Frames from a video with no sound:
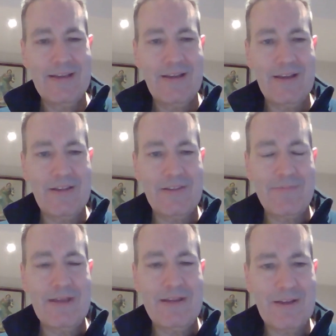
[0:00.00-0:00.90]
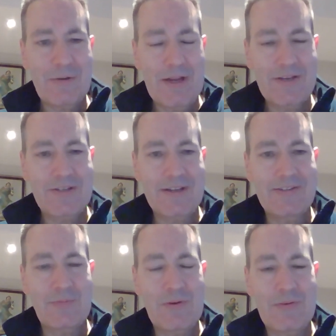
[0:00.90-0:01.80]
the immediate question
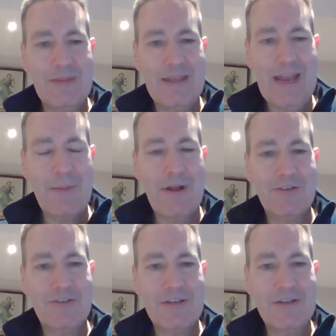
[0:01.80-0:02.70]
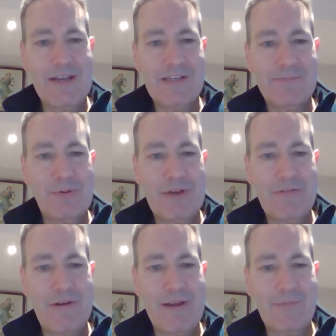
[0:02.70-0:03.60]
is, well, how much do you need to put it
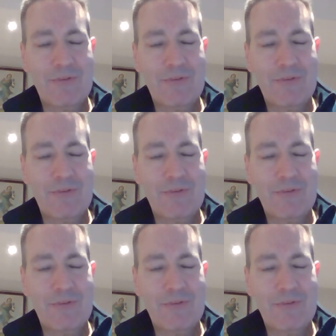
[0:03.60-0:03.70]
right?